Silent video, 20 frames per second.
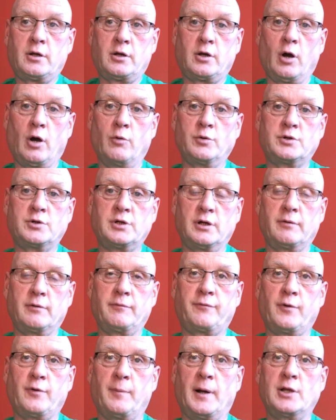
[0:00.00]
coached
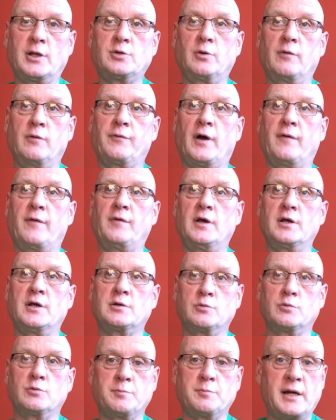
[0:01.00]
for about 25 years.
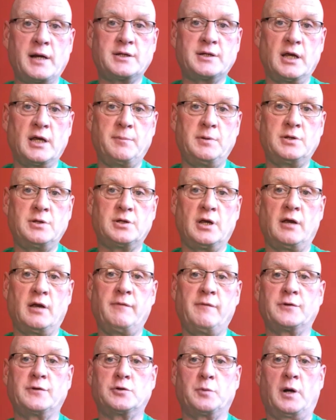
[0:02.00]
It was Manx ABC
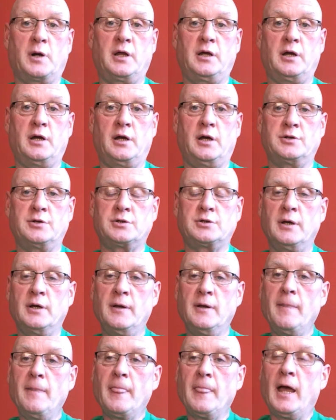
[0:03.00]
for 20 years.
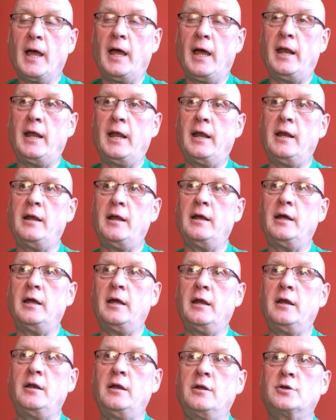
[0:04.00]
And then
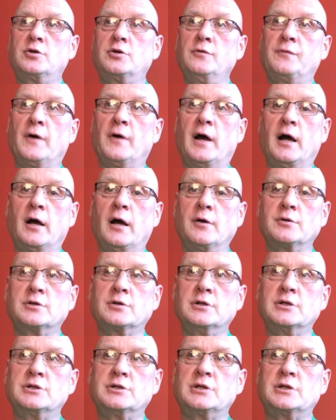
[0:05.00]
in
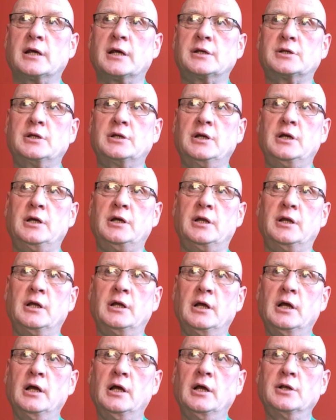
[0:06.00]
2017,
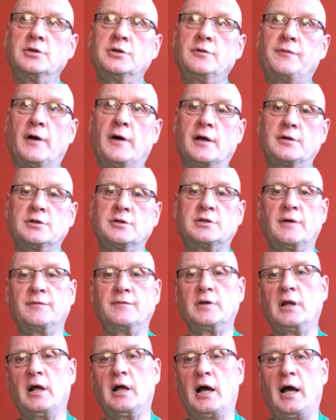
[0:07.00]

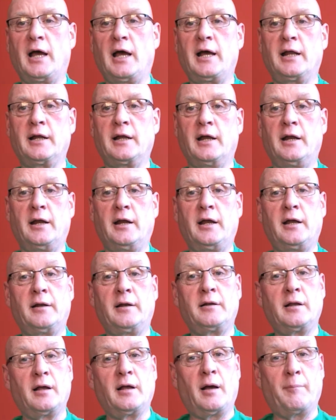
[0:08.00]
I had a
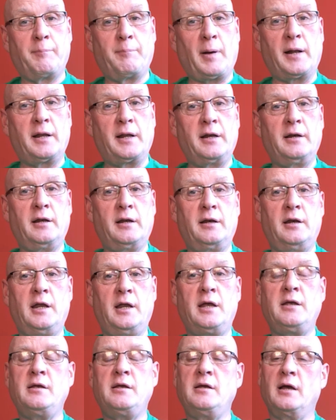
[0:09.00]
bad
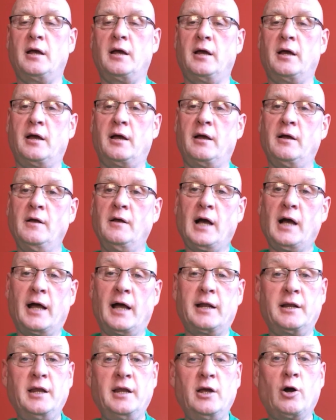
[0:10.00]
knee, I had
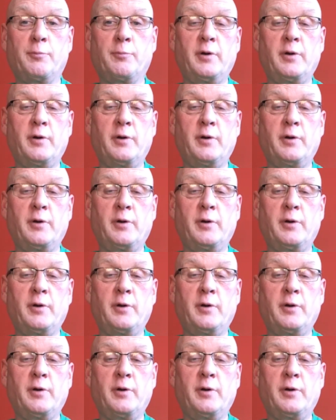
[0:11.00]
a knee